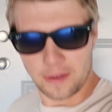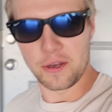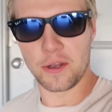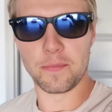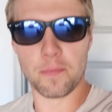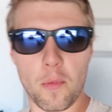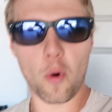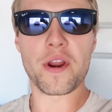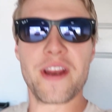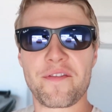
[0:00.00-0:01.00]
Good
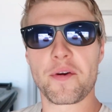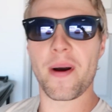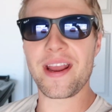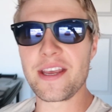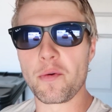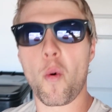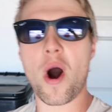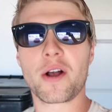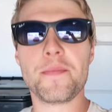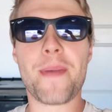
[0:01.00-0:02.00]
morning, everybody, and
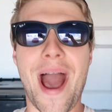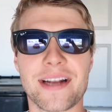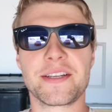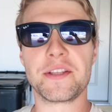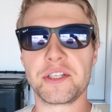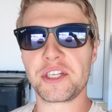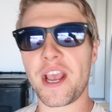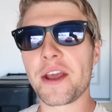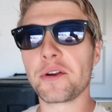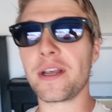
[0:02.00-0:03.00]
welcome back to the
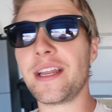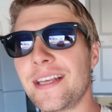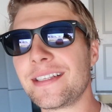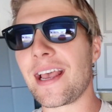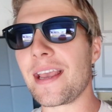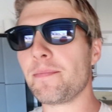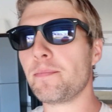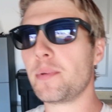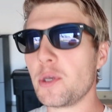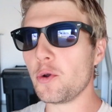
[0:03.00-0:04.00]
channel. It is a
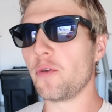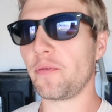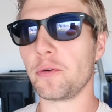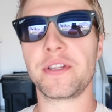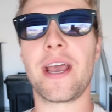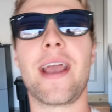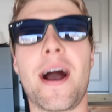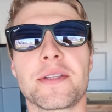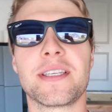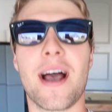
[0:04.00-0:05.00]
beautiful day
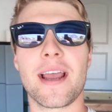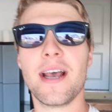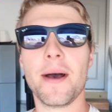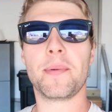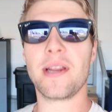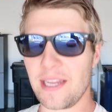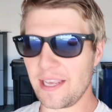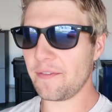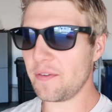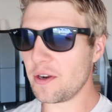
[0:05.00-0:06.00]
outside, but an
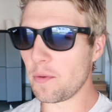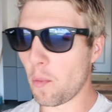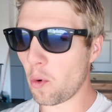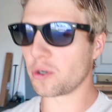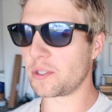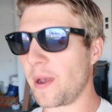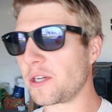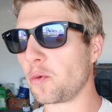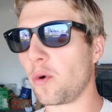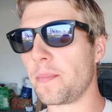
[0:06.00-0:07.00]
even more
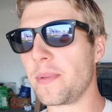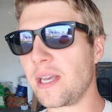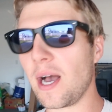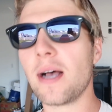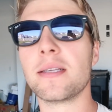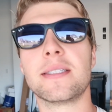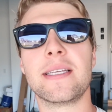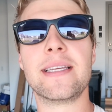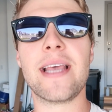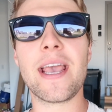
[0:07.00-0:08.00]
special one because
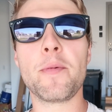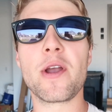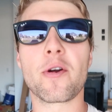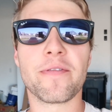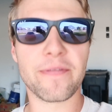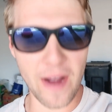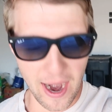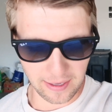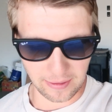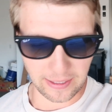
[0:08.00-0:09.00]
today we are
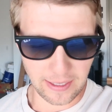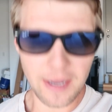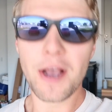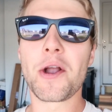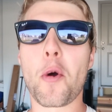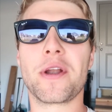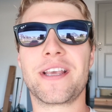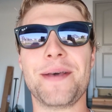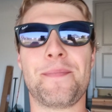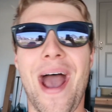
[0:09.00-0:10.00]
finally going to
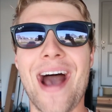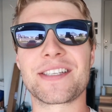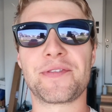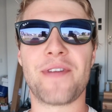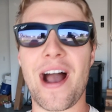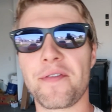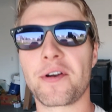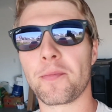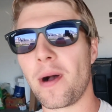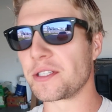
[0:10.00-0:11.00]
get past
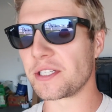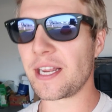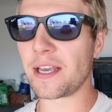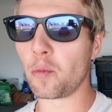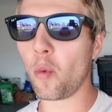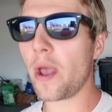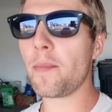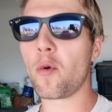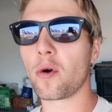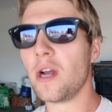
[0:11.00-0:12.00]
500 miles. It's taken way
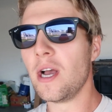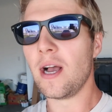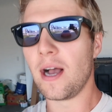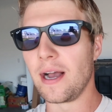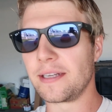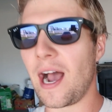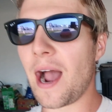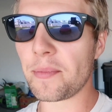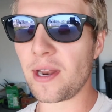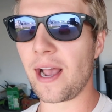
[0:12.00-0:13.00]
more
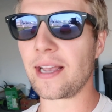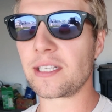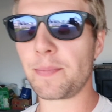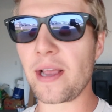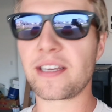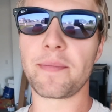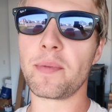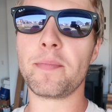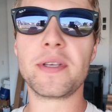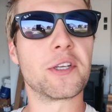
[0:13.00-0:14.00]
time than I expected. I've
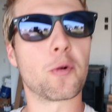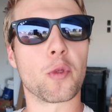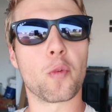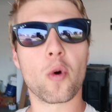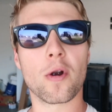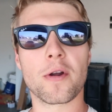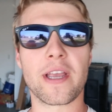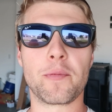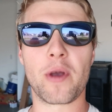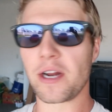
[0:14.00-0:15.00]
been busier with
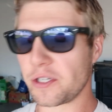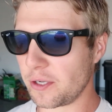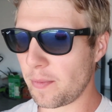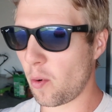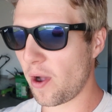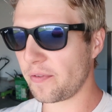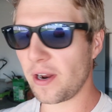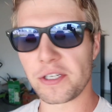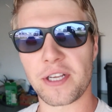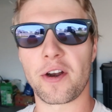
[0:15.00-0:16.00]
work, and my wife and
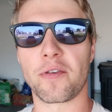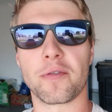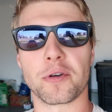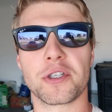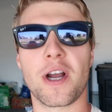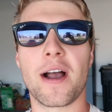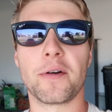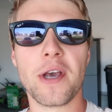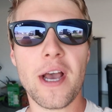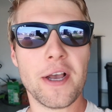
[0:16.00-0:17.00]
I just had our first
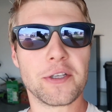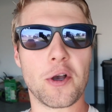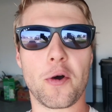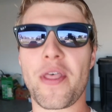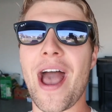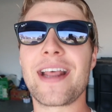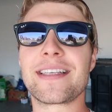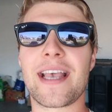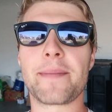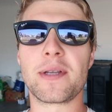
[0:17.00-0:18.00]
child, so that
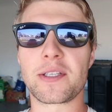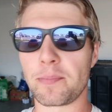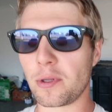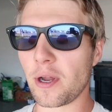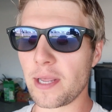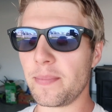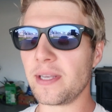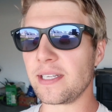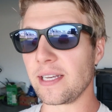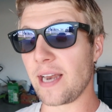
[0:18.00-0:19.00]
has kept us plenty
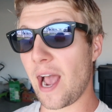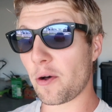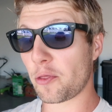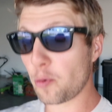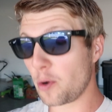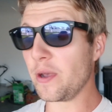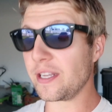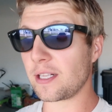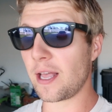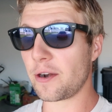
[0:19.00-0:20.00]
busy. And now 3
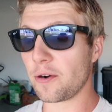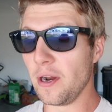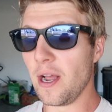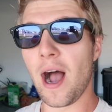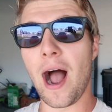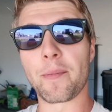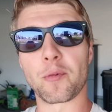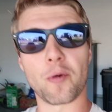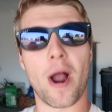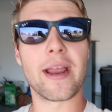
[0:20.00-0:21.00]
weeks later,
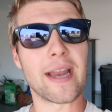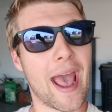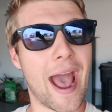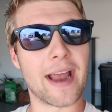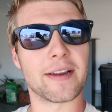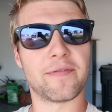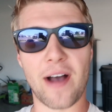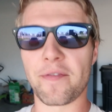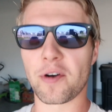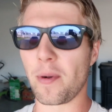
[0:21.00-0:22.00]
I'm right at
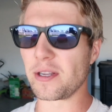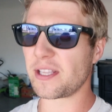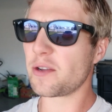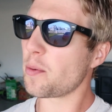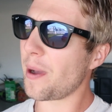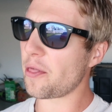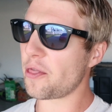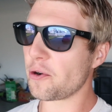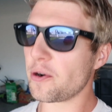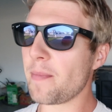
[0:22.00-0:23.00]
500 miles. I think we're
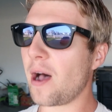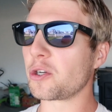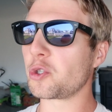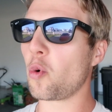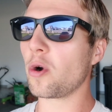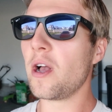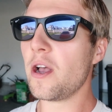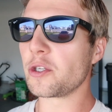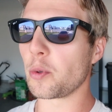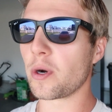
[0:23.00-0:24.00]
about 30 miles short,
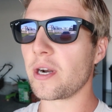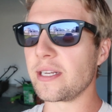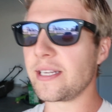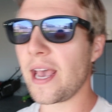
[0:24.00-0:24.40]
so we got